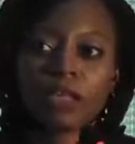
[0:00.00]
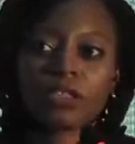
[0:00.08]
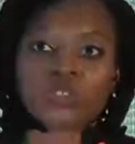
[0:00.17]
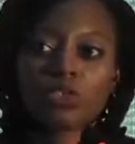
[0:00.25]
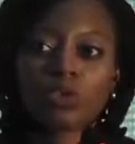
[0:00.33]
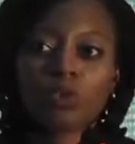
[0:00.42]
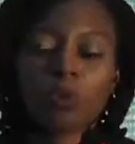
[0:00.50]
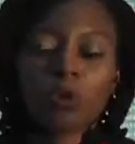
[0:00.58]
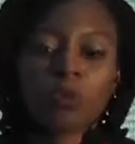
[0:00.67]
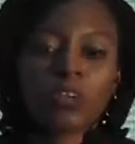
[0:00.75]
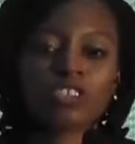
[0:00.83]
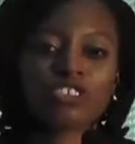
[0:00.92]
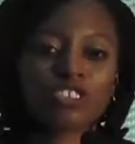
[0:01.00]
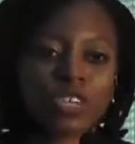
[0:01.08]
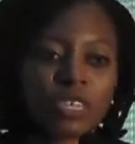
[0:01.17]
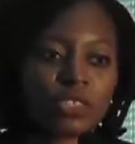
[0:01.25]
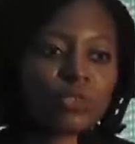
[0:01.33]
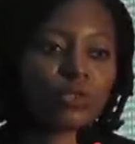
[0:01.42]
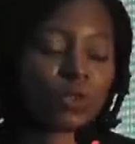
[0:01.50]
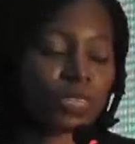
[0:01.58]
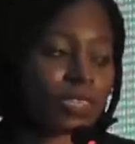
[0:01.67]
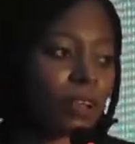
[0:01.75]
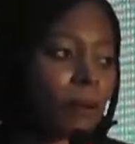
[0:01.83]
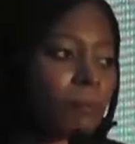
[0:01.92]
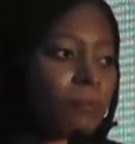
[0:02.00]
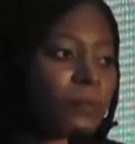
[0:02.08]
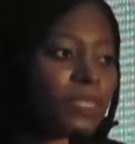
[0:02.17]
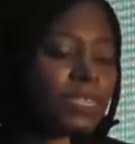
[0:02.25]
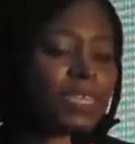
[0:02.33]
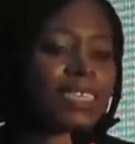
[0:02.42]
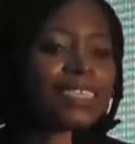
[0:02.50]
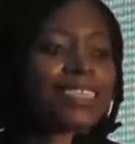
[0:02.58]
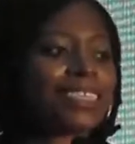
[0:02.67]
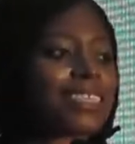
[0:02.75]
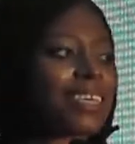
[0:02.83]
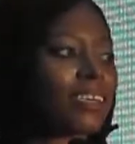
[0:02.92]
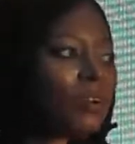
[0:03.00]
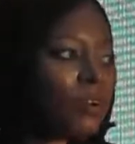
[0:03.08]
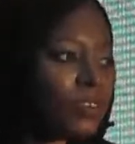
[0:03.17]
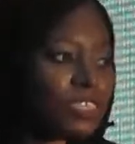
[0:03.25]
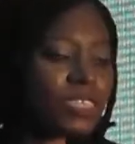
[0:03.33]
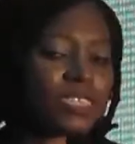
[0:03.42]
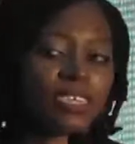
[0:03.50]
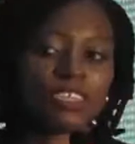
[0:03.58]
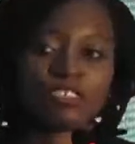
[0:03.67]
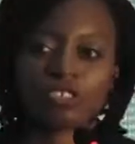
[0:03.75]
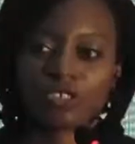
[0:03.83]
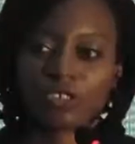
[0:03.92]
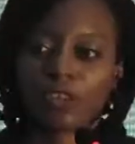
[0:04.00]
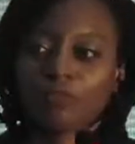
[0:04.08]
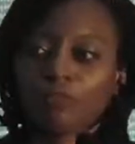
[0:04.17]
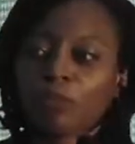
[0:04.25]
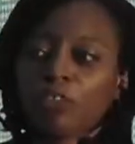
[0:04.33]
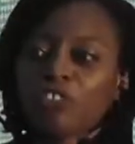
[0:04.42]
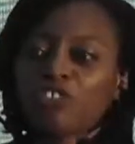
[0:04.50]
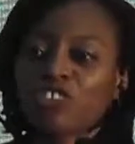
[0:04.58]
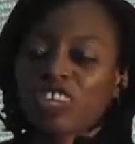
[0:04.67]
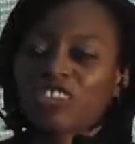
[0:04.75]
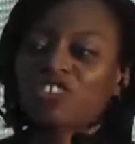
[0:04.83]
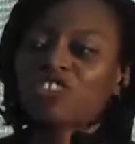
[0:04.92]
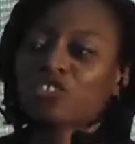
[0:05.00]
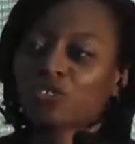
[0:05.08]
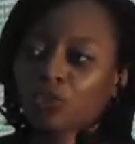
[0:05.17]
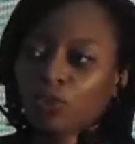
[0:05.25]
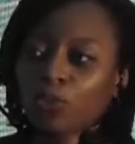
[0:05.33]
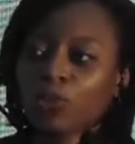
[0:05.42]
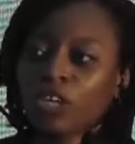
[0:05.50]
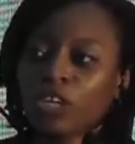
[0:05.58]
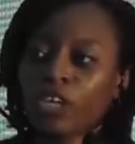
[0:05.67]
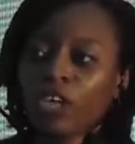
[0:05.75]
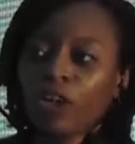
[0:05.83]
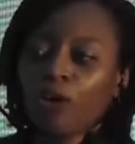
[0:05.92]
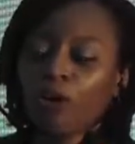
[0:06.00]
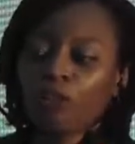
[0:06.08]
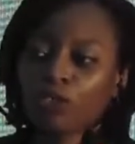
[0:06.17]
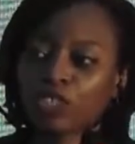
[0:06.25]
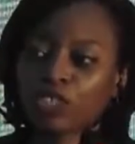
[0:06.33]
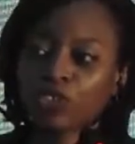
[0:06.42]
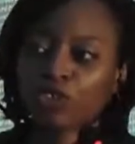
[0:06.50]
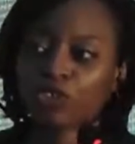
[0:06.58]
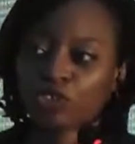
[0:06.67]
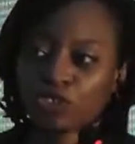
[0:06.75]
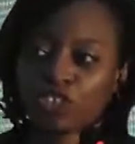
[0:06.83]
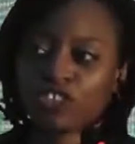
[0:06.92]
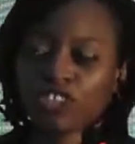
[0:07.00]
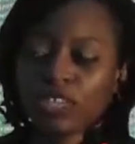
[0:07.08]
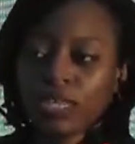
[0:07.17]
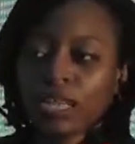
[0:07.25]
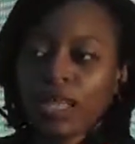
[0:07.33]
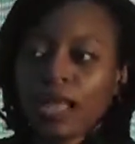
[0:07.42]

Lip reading: So what we're trying to do as a company is take us in Nigeria from the traditional way of doing construction.